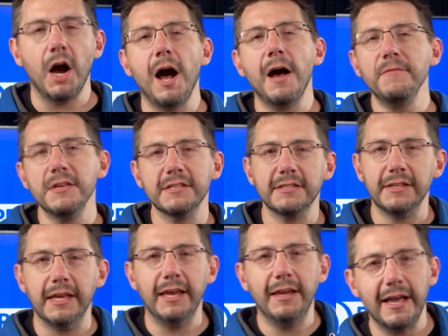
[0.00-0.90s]

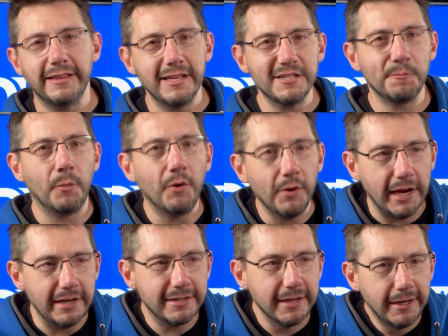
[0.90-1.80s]
obviously, at this
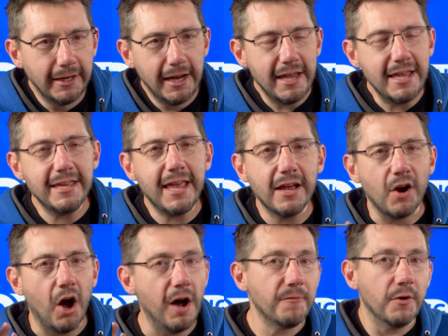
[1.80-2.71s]
point, he
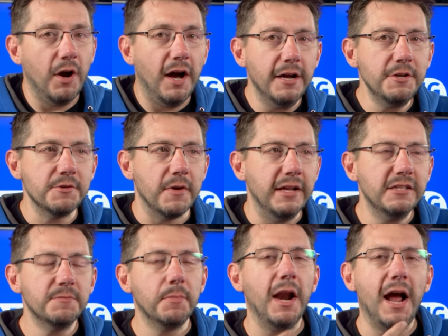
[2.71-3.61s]
can't offer
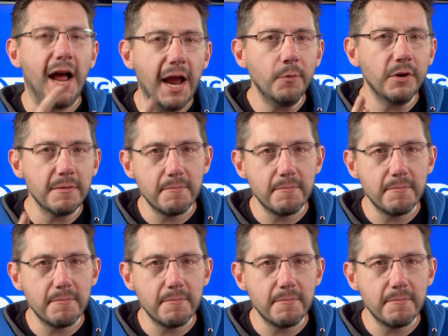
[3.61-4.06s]
hundreds, but I would